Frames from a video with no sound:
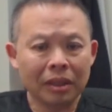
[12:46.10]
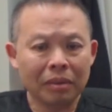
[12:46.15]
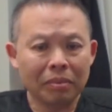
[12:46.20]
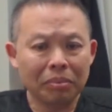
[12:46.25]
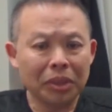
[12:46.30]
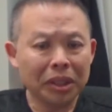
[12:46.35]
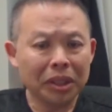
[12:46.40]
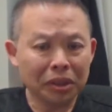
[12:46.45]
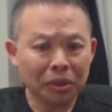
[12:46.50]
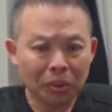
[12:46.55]
uh
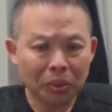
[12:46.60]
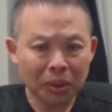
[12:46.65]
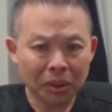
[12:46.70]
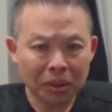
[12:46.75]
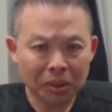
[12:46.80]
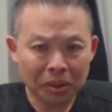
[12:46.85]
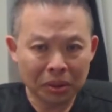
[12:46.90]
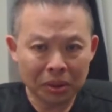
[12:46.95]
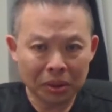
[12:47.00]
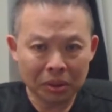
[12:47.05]
missing
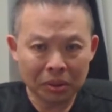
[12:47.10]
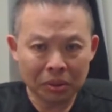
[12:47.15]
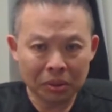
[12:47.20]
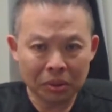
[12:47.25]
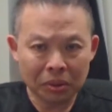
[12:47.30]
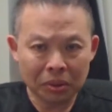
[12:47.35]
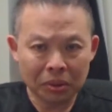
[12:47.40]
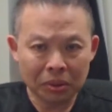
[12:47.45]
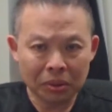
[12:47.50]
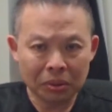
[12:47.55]
work to go
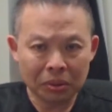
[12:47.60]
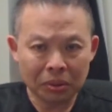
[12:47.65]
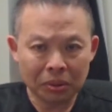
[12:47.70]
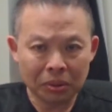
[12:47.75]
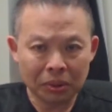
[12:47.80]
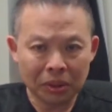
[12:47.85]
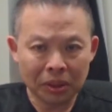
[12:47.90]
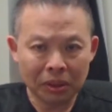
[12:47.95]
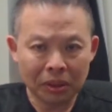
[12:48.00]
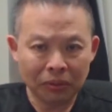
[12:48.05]

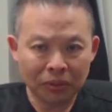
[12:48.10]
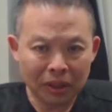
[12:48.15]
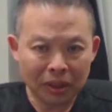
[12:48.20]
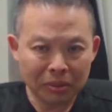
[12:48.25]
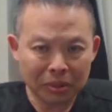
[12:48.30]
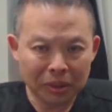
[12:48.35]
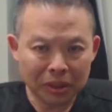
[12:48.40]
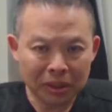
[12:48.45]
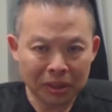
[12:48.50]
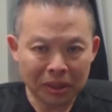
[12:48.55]
to uh, the
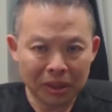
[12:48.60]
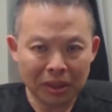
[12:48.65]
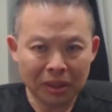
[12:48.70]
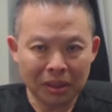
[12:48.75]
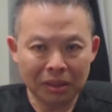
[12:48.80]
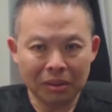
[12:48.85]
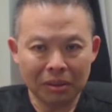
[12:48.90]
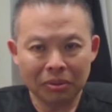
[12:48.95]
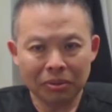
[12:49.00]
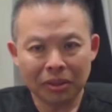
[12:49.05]

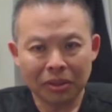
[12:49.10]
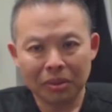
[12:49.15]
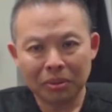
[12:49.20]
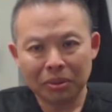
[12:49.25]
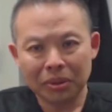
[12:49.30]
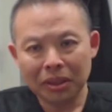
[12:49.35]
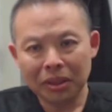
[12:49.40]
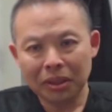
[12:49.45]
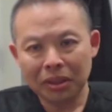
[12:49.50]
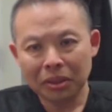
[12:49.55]
pharmacy,
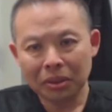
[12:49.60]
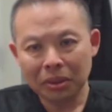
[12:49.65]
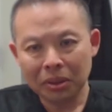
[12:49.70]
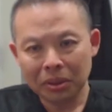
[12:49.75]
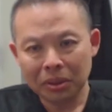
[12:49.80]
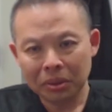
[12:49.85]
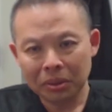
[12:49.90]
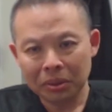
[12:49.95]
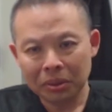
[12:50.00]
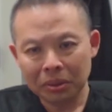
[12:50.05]
pharmacies
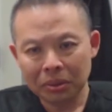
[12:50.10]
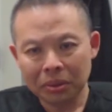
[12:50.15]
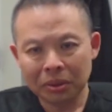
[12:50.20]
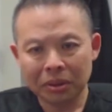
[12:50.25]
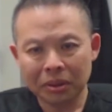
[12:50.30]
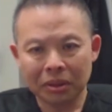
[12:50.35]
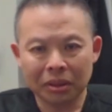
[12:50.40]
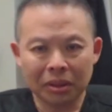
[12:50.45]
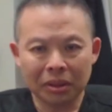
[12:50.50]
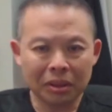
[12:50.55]

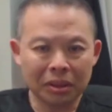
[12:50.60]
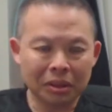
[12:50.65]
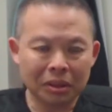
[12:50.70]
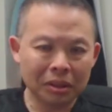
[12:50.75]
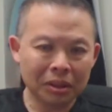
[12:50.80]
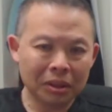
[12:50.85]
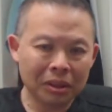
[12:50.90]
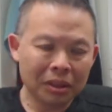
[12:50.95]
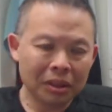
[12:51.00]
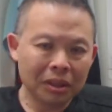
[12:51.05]
closed, uh,
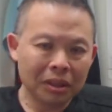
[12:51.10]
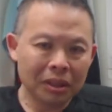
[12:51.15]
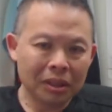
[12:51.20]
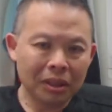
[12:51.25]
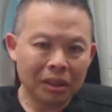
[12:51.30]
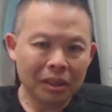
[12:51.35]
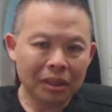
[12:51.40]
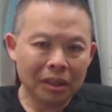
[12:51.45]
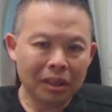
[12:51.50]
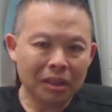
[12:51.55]

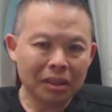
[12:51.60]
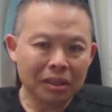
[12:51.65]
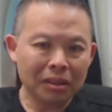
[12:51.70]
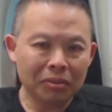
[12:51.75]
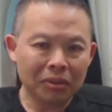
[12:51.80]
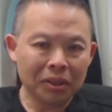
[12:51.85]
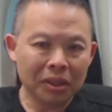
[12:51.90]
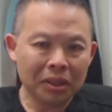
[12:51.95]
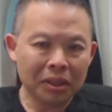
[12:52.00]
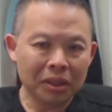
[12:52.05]

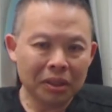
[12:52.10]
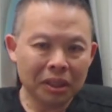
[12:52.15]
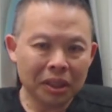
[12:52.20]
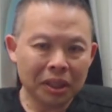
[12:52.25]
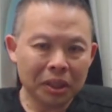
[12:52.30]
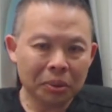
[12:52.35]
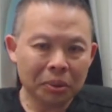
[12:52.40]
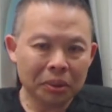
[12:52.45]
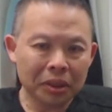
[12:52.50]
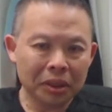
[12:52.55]
inconvenient
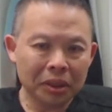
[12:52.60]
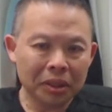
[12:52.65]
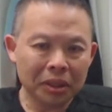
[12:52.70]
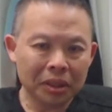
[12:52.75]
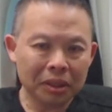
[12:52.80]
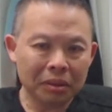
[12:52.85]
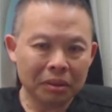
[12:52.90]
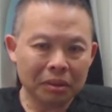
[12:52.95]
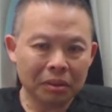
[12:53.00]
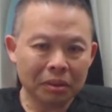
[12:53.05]
schedules,
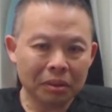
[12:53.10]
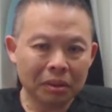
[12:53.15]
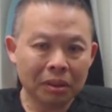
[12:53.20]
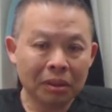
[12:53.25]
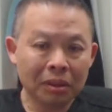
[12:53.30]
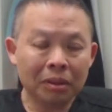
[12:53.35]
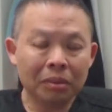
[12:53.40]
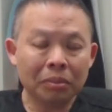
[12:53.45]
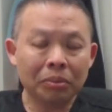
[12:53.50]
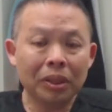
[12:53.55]
etc.
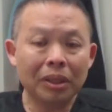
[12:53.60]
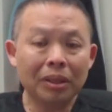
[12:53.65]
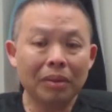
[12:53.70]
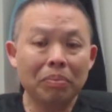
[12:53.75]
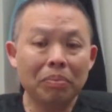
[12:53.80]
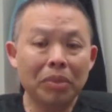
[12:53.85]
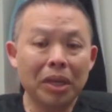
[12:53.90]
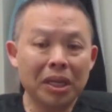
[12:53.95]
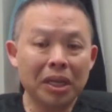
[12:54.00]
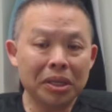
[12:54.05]
But the
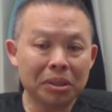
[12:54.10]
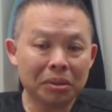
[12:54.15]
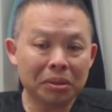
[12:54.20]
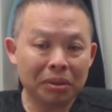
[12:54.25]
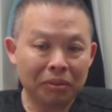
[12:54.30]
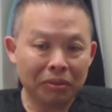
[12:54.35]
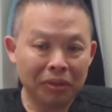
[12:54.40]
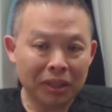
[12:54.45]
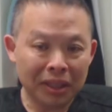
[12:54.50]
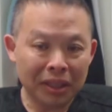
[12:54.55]

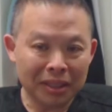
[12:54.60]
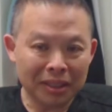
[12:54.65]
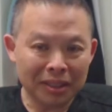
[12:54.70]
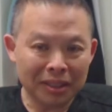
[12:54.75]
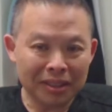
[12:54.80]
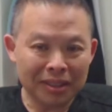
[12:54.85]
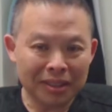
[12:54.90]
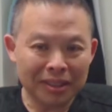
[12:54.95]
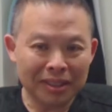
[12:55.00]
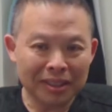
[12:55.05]
major
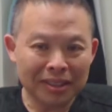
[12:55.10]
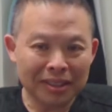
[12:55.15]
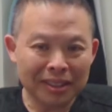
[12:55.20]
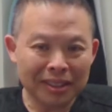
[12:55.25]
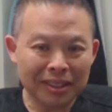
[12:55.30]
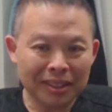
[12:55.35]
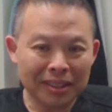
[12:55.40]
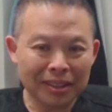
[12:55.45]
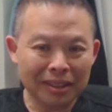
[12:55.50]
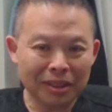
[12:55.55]
advance is
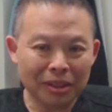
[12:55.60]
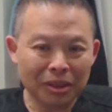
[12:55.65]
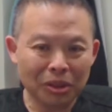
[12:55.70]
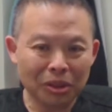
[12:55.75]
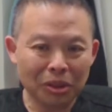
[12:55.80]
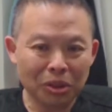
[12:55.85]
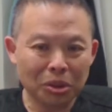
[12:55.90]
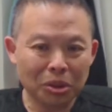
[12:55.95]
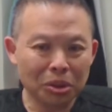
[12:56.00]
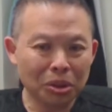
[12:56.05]
that
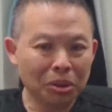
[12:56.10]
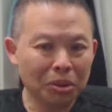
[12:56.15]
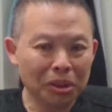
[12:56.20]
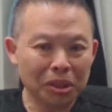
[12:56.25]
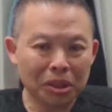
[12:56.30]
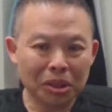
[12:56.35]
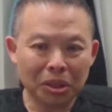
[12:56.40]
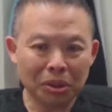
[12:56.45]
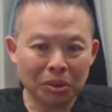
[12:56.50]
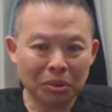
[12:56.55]
there's no
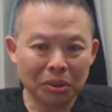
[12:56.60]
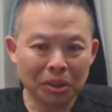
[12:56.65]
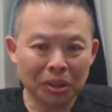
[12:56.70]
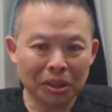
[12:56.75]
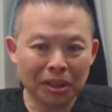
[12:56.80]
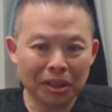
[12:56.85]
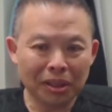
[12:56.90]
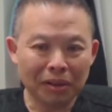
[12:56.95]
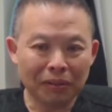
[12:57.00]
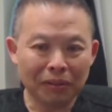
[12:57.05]
issue
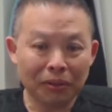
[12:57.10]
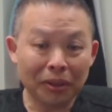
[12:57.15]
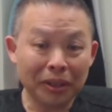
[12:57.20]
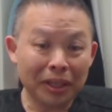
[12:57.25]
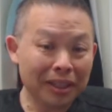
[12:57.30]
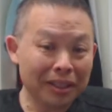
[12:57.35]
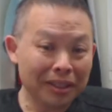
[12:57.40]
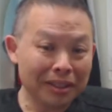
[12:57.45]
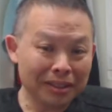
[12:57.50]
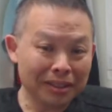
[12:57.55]
with
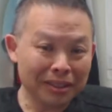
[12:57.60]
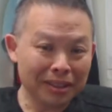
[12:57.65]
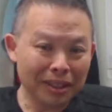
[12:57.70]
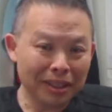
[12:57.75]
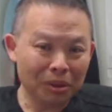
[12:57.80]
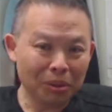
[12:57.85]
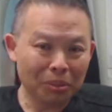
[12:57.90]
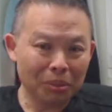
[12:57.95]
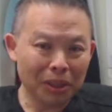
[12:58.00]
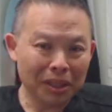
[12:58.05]
forgetting to
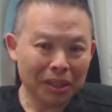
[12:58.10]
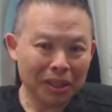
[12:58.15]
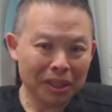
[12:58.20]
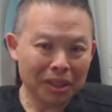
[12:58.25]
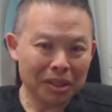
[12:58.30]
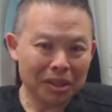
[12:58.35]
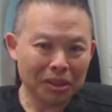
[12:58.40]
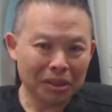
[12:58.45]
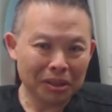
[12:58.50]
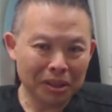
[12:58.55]
take your
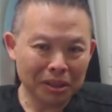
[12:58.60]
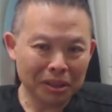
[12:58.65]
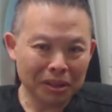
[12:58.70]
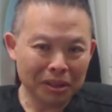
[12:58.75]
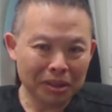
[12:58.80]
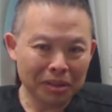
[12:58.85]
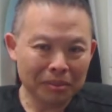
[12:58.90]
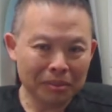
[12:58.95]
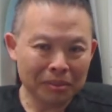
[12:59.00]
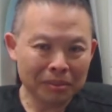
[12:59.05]
medication
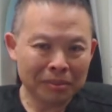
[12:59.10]
daily.